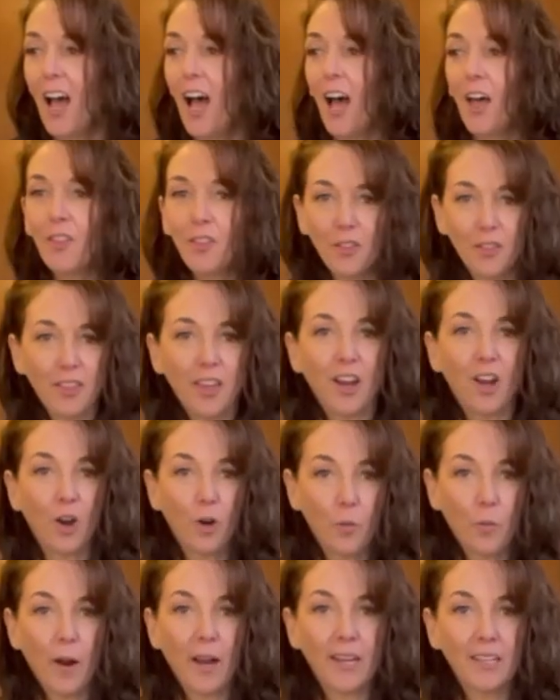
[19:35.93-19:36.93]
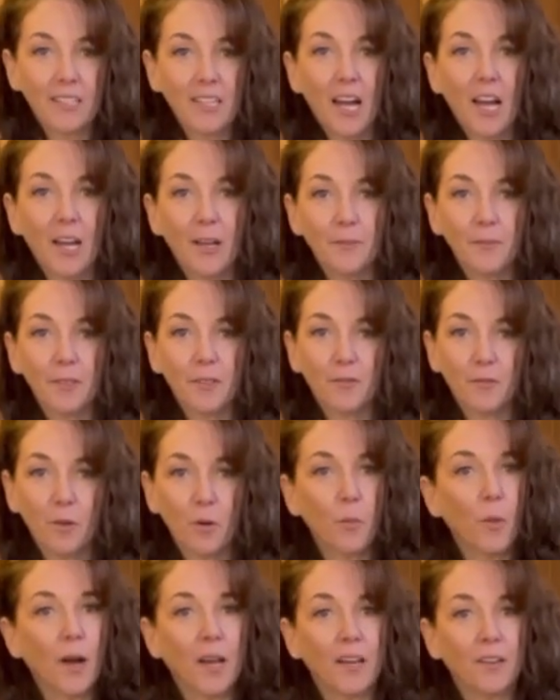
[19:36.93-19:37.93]
other than our wait times if we're
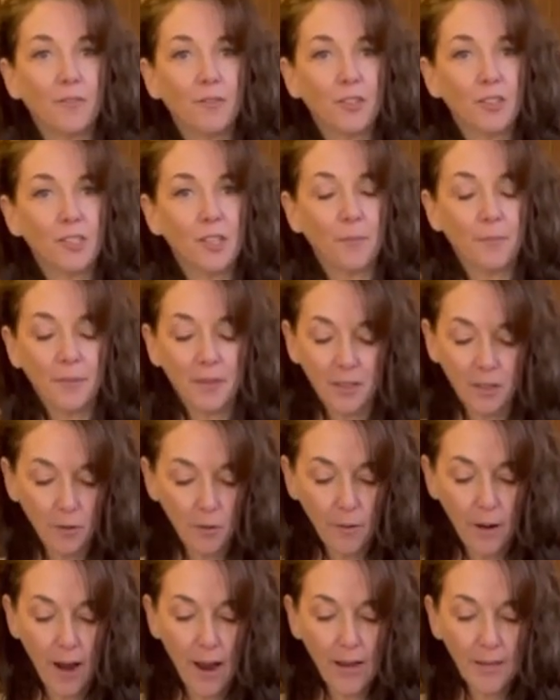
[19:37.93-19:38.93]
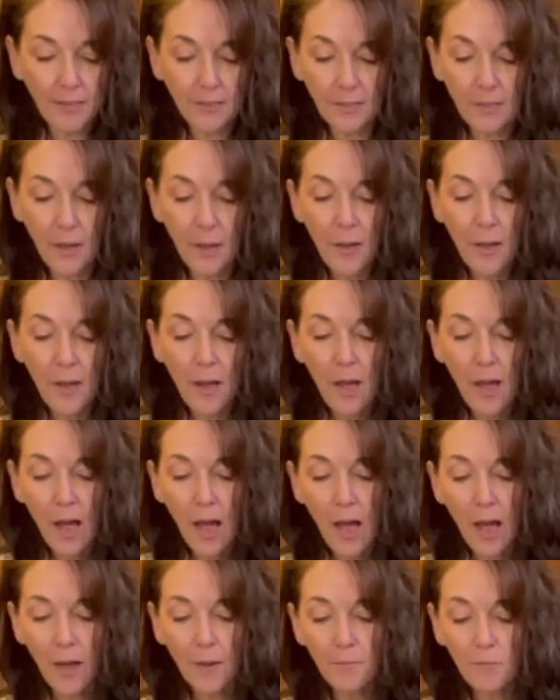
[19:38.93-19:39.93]
waiting for something to rise.
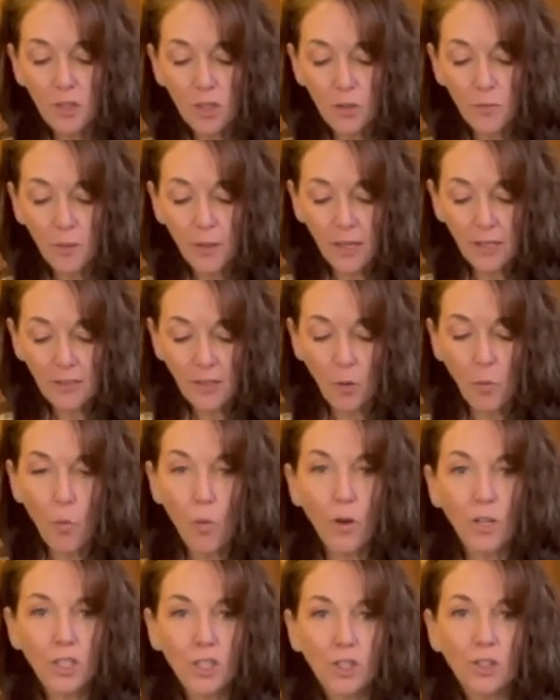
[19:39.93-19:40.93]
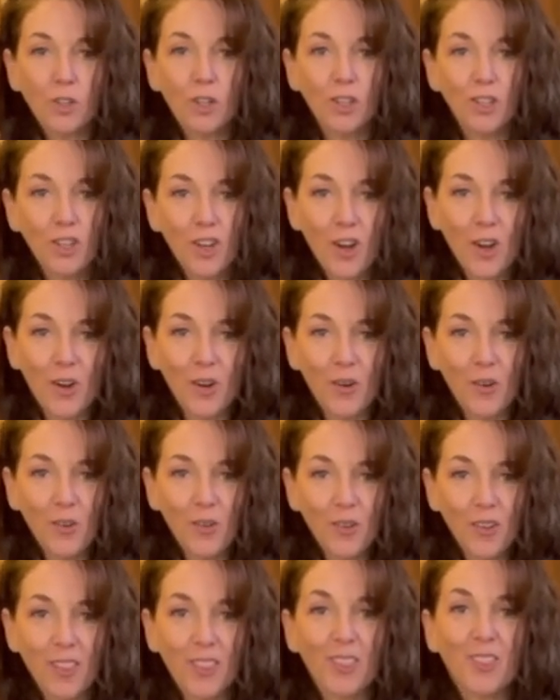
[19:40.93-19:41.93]
Um, just because I want you to
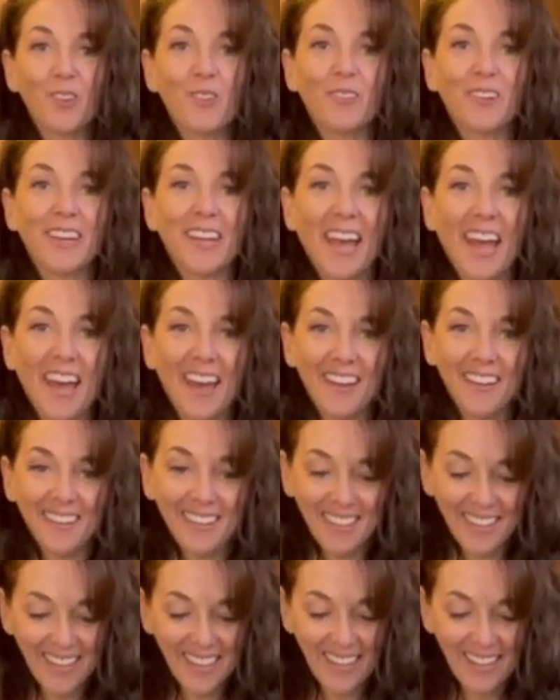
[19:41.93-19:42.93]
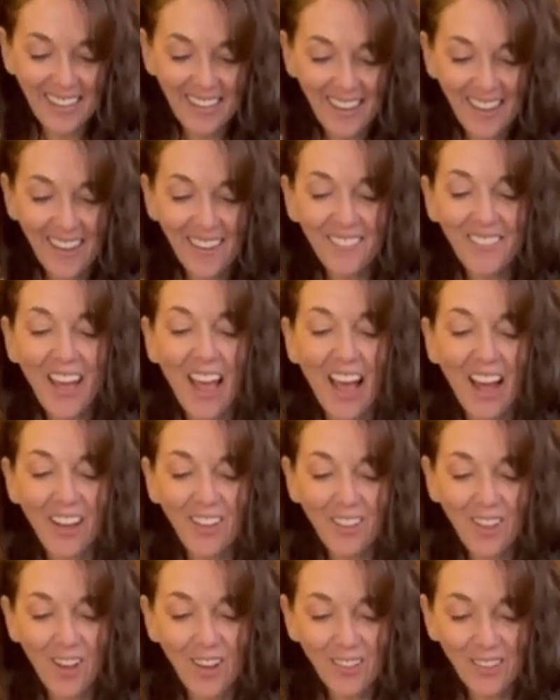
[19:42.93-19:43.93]
know the reality of how
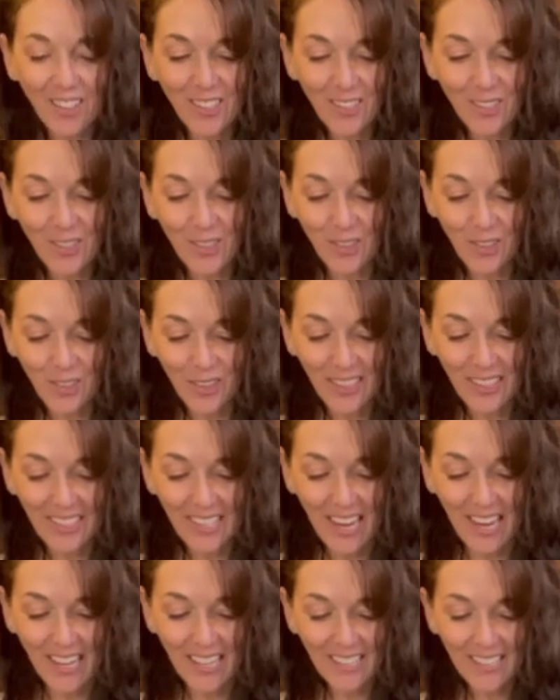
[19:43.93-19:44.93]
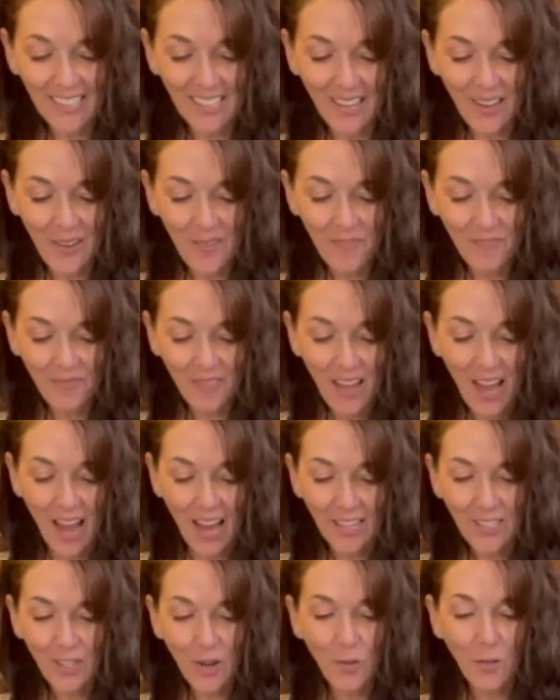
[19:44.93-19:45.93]
long this truly takes.
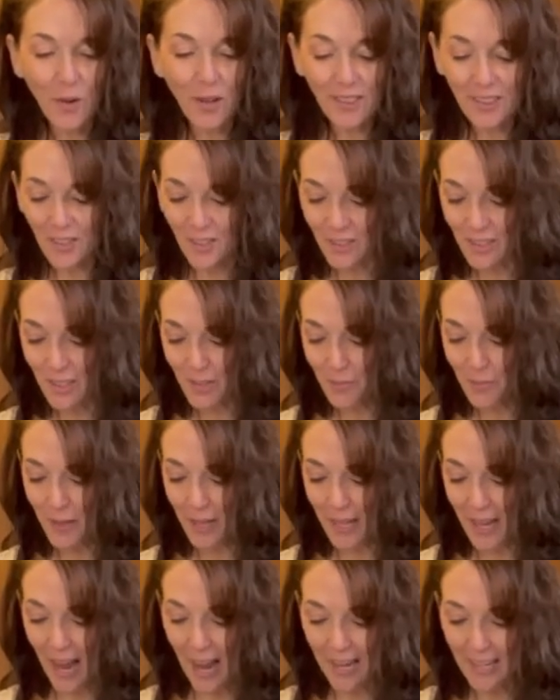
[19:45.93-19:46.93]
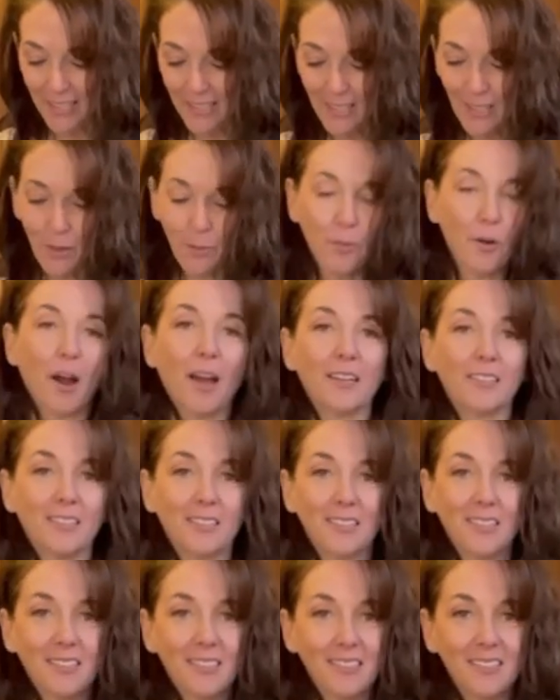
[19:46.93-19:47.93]
I don't want there to be any
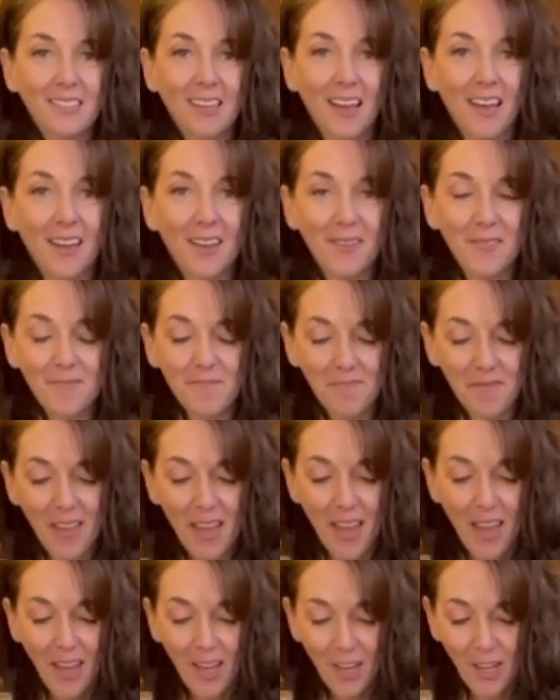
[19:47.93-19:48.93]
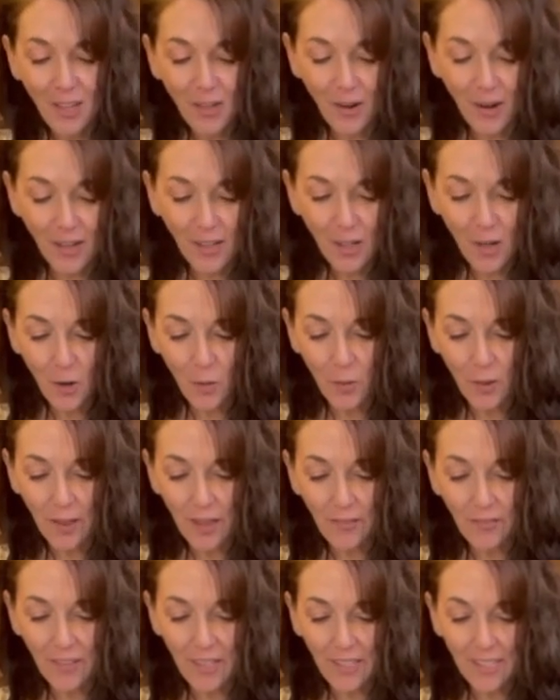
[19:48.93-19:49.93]
surprises. Um, you know, I know we
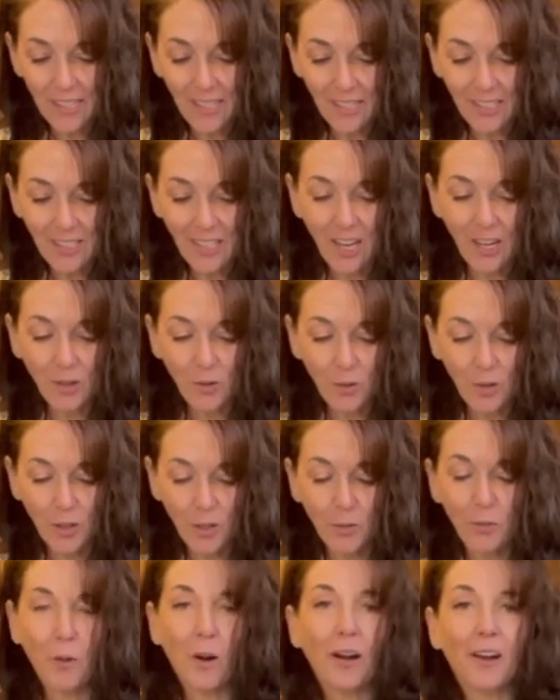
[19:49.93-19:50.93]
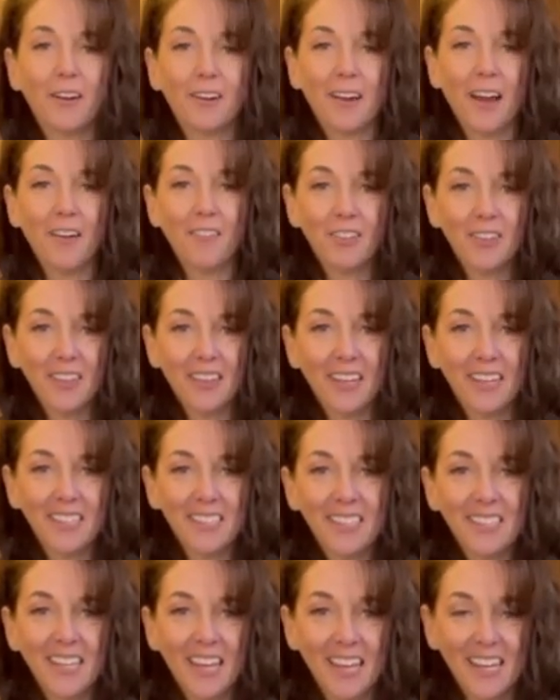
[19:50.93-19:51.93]
live in a TikTok world where everything
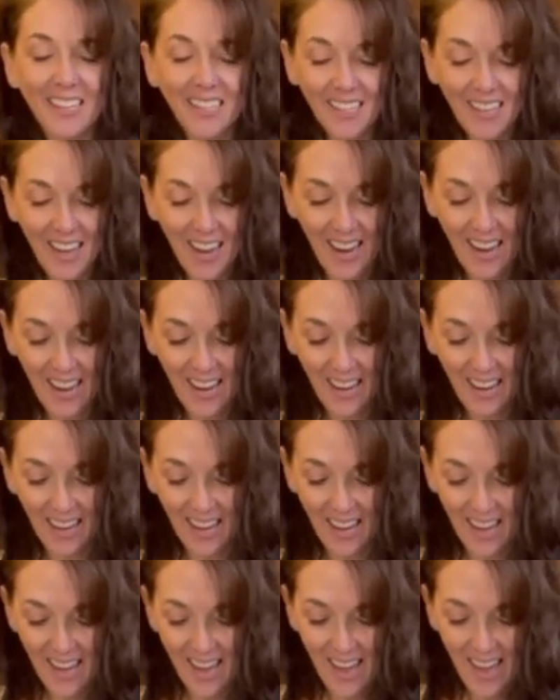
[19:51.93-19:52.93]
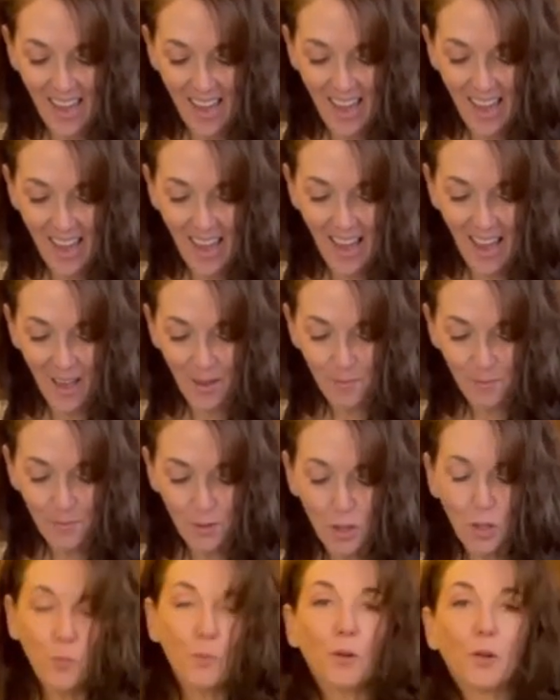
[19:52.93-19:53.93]
is done um,
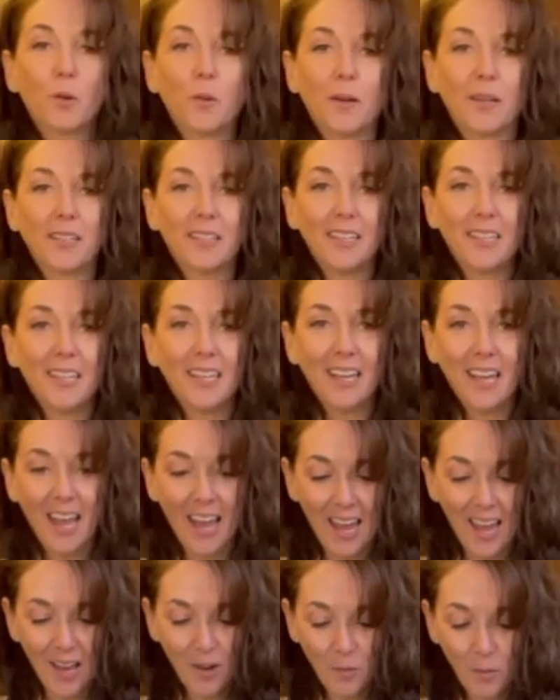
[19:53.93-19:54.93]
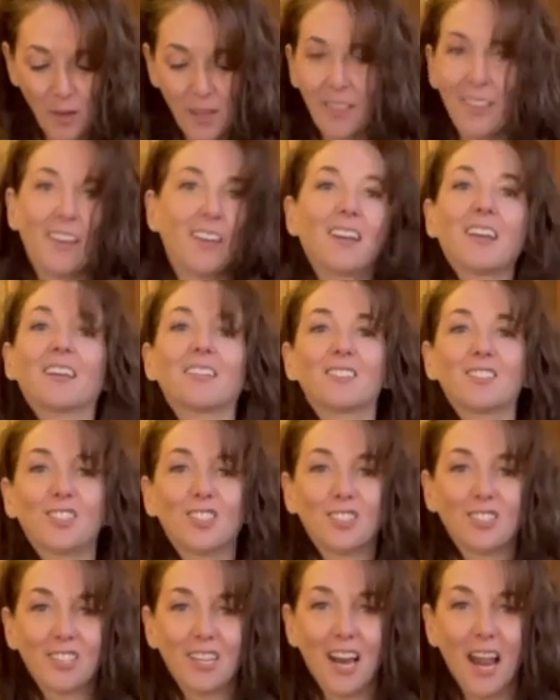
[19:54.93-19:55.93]
super quickly and we think it's
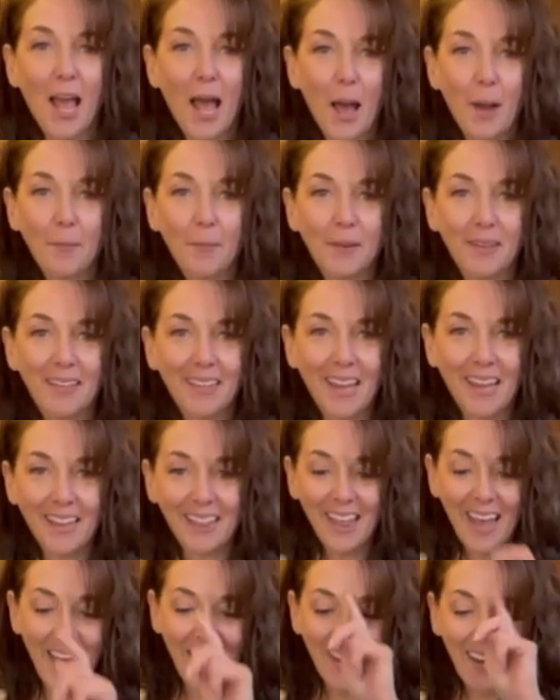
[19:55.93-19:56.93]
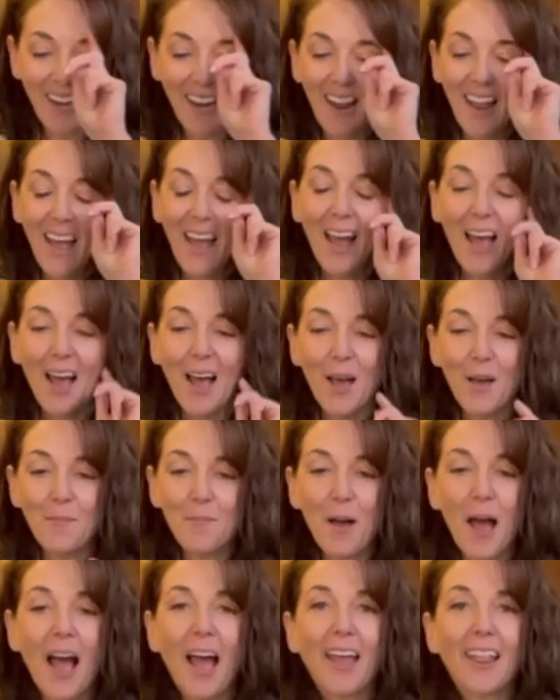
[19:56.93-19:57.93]
just gonna happen like that. Um,
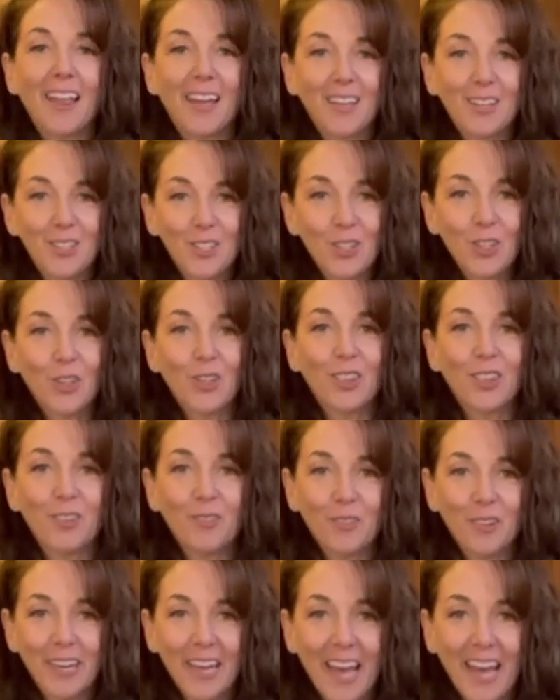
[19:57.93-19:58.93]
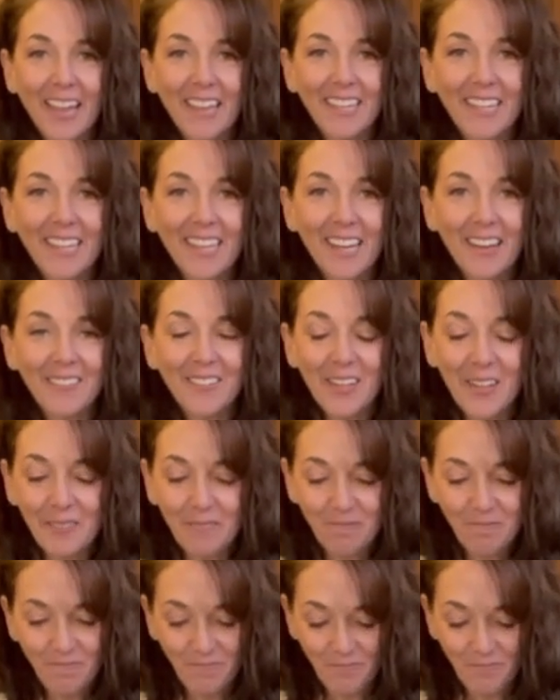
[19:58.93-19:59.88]
I like to show you the reality of it